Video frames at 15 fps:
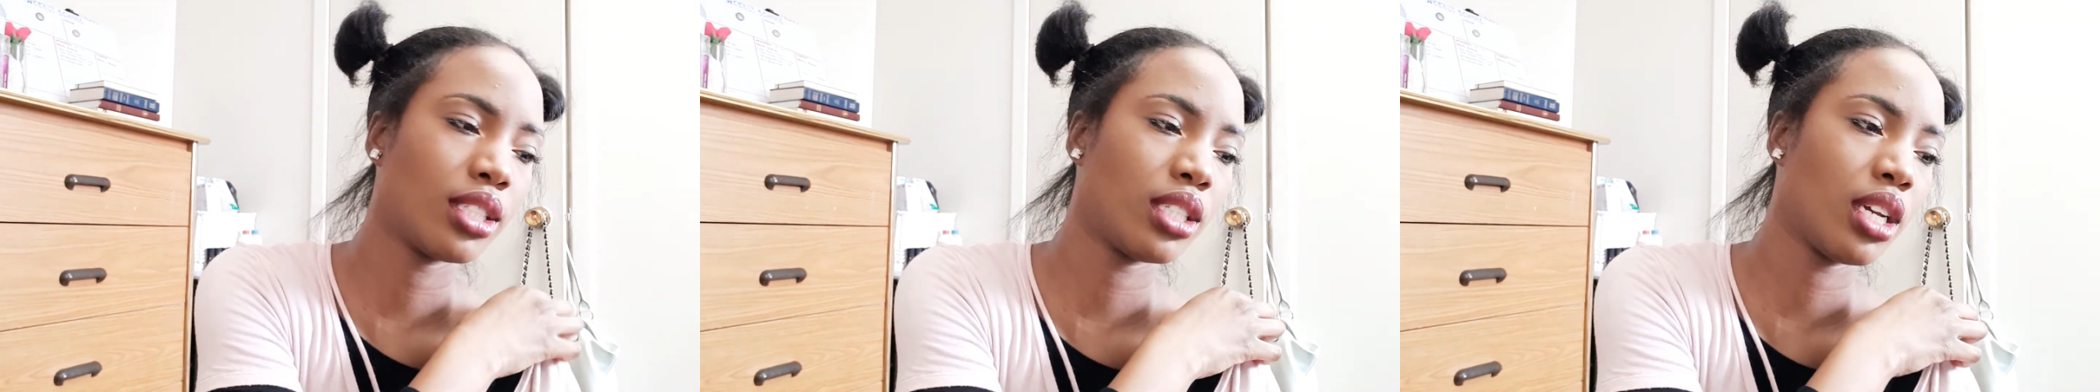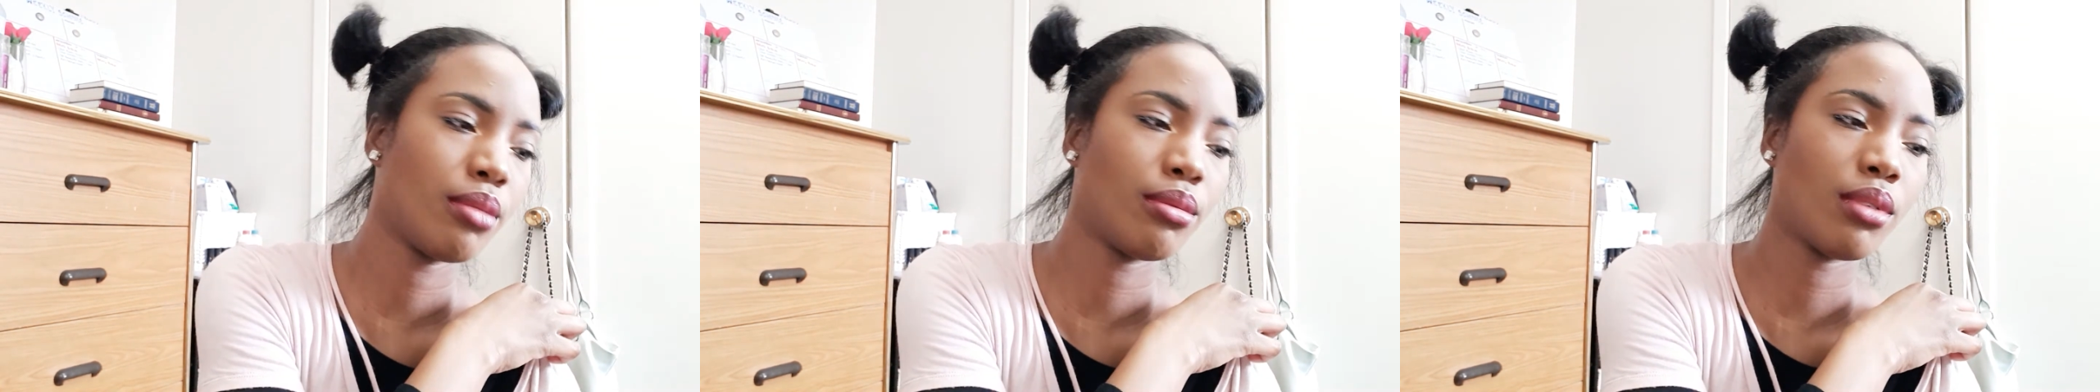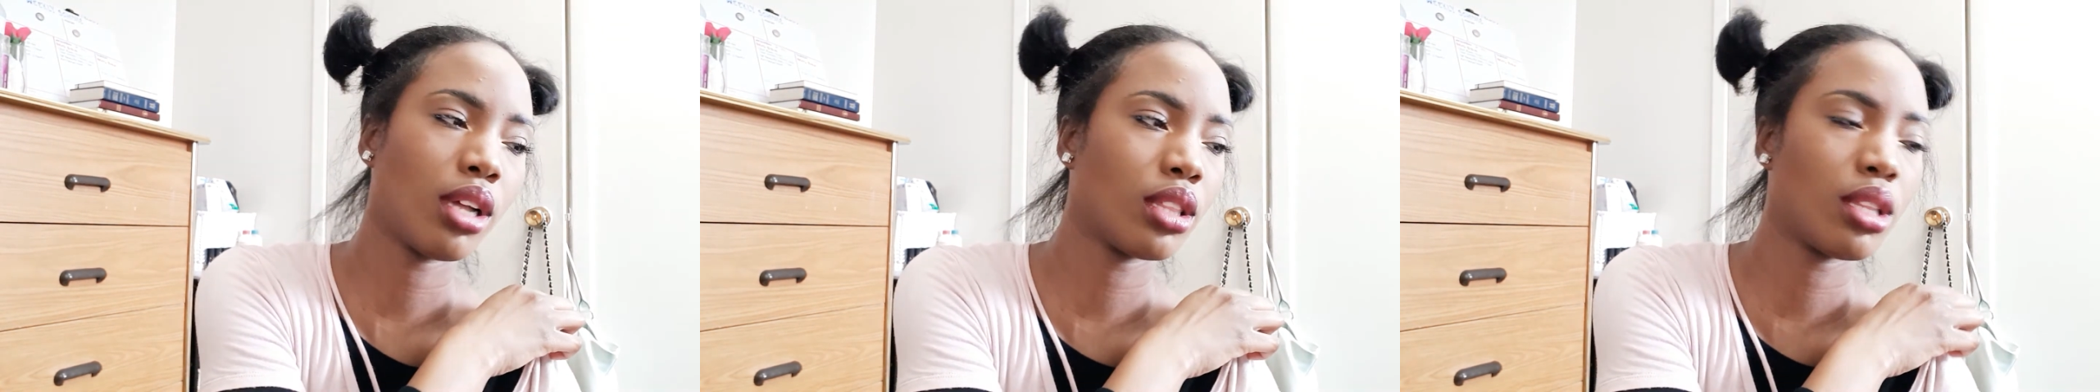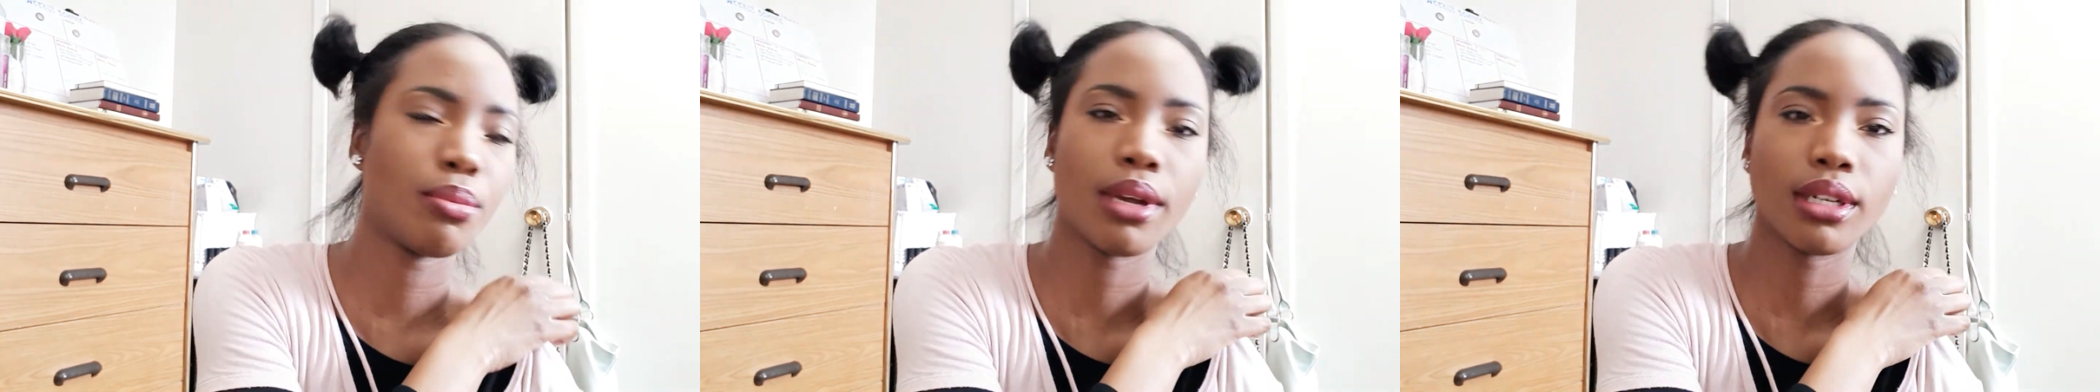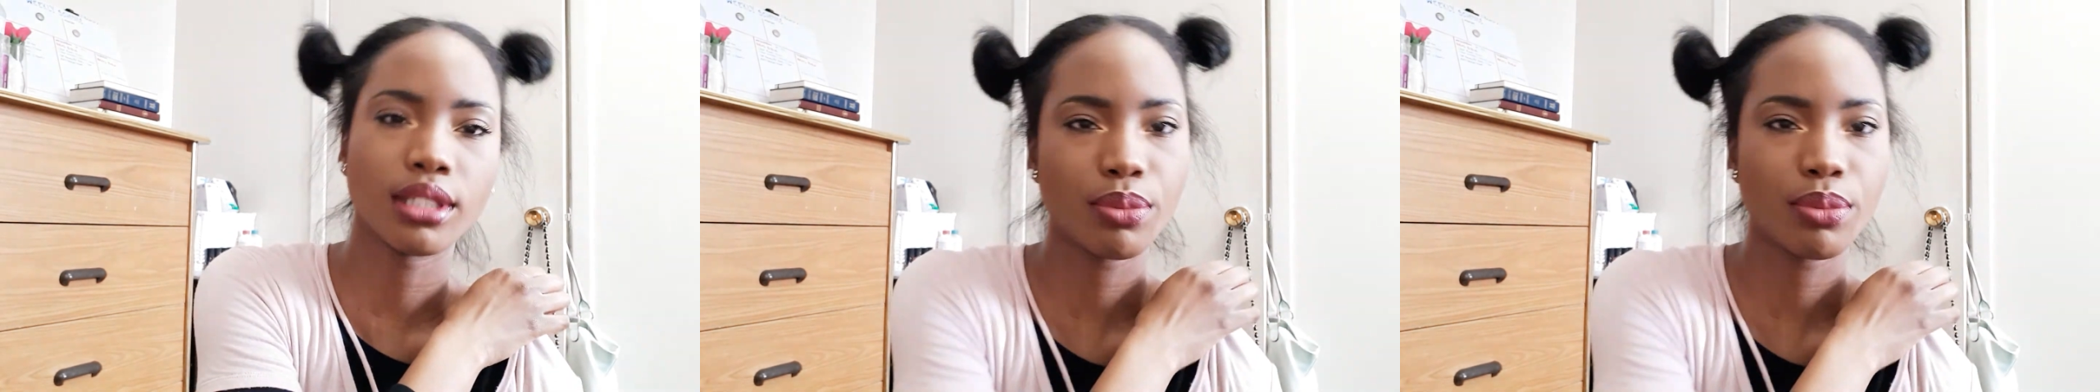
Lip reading: I am not the best